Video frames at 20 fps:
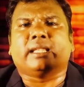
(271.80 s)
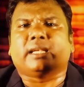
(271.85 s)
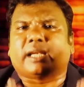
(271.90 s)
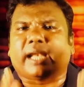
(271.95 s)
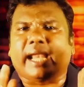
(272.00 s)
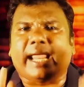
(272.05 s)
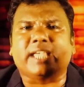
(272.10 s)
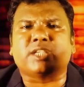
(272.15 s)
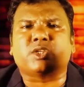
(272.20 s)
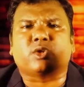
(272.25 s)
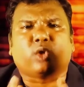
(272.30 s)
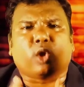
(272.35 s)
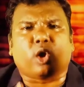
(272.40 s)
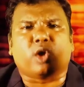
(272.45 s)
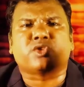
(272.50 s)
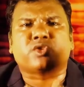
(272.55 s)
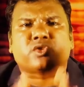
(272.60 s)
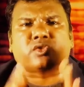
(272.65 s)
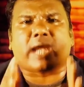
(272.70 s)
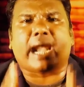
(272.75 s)
trees
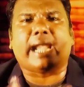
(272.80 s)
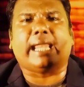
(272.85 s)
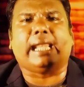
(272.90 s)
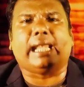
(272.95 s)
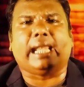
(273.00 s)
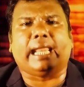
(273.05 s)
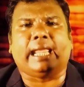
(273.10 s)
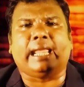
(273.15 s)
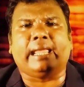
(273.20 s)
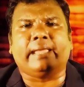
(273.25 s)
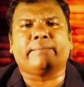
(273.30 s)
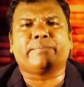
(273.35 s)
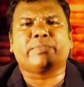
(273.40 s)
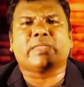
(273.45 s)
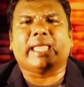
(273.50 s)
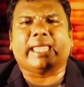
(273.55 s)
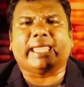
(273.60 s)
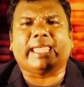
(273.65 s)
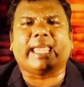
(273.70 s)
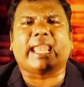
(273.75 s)
grow
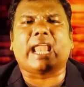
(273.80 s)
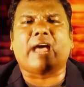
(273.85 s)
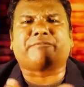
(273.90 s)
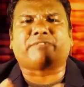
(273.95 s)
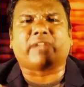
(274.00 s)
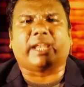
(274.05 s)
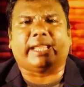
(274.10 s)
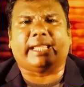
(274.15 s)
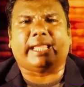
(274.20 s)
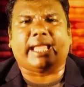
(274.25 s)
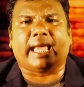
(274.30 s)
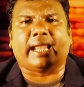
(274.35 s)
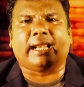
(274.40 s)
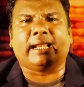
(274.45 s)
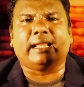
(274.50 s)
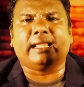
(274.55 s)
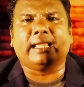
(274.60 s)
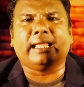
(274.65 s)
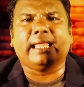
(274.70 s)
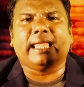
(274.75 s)
steadily, year after year.
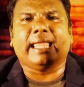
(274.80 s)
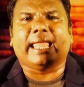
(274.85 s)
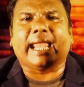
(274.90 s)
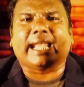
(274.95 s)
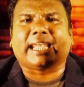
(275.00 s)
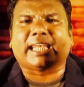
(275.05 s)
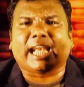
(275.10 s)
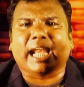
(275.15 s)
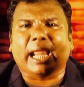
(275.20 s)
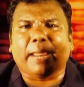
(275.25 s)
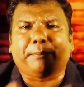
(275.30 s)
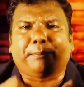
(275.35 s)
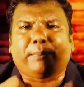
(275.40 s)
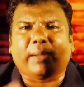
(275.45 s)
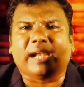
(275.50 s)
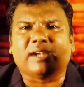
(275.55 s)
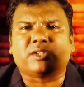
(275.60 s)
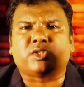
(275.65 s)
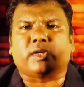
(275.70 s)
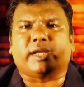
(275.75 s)
A tree
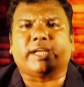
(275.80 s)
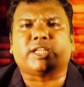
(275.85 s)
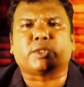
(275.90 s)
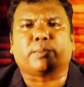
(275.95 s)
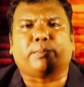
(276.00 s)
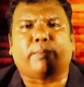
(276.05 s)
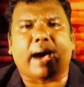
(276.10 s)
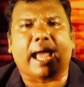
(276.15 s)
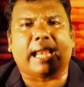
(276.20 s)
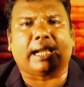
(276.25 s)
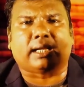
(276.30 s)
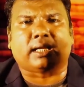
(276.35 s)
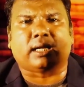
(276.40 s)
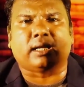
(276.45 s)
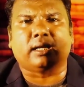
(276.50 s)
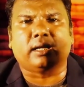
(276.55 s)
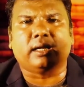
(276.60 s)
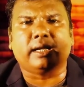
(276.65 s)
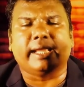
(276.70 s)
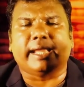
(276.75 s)
builds its bulk,
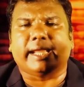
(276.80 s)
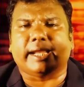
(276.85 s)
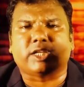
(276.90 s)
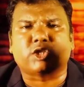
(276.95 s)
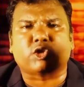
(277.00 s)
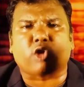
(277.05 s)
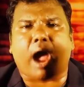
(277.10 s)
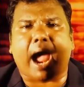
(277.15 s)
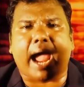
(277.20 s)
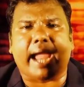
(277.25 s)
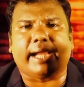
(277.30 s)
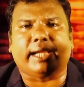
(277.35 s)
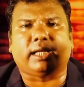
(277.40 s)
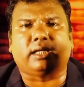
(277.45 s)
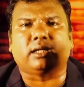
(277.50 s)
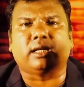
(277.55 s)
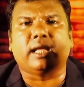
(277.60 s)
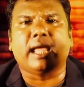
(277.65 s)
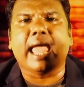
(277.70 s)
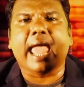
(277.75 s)
its
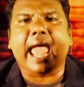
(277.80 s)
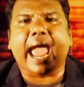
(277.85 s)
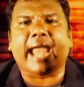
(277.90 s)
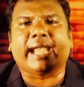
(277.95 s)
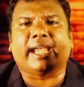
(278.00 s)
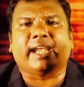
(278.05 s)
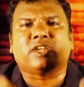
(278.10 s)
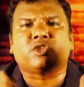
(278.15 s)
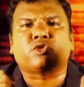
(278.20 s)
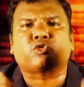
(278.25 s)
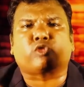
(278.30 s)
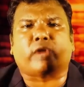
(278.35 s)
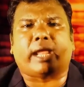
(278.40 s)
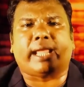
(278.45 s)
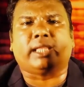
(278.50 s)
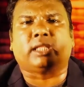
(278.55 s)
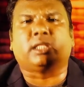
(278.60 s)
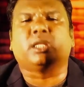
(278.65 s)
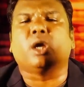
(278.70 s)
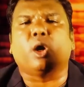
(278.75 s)
height and its
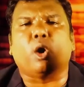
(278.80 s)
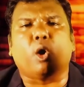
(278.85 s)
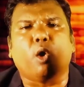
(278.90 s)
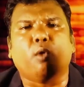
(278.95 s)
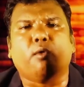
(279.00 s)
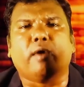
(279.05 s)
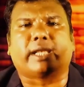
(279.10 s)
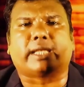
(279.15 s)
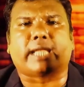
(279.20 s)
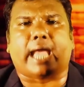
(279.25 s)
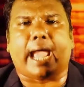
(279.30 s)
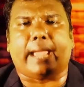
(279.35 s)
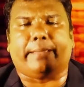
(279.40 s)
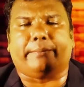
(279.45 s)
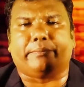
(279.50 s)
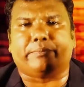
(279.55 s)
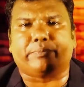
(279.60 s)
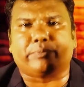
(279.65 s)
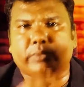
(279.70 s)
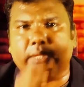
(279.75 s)
strength over
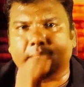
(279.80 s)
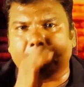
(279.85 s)
time.